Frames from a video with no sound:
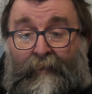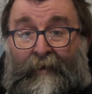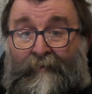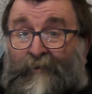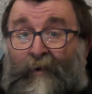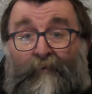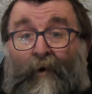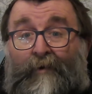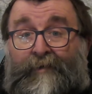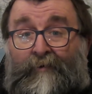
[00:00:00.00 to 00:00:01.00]
There is only
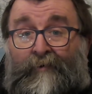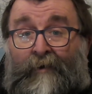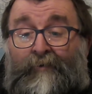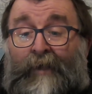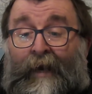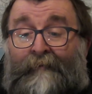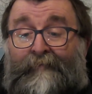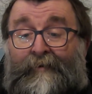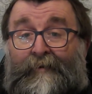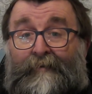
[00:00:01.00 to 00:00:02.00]
one or two of those left,